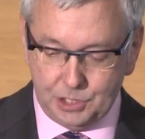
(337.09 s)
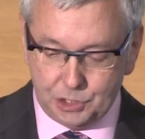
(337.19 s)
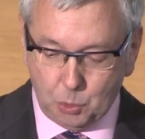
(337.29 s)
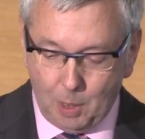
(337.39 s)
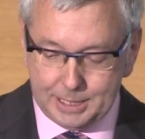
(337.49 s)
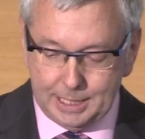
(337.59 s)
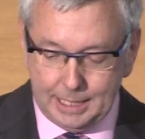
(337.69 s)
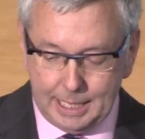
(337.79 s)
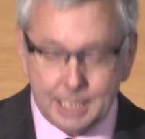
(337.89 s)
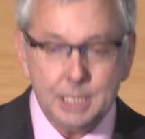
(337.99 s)
to
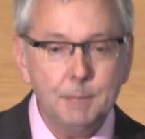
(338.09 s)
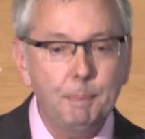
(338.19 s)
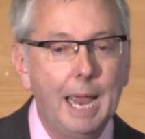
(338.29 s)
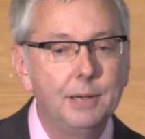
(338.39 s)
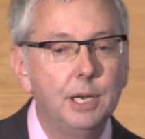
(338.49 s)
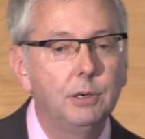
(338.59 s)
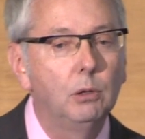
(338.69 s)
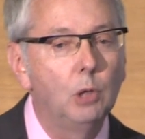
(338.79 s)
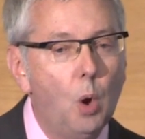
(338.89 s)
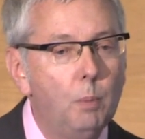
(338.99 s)
20 independent
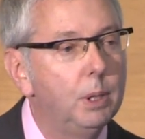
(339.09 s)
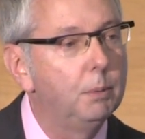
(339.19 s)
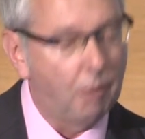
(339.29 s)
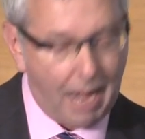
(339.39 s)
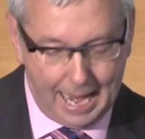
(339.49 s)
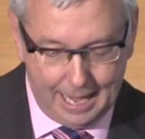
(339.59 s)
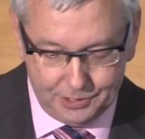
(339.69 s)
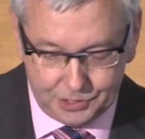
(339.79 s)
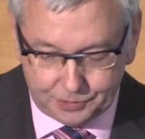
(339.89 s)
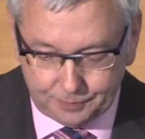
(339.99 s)
global
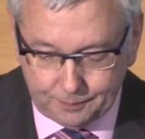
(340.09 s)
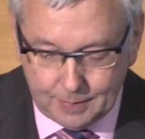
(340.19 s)
brands.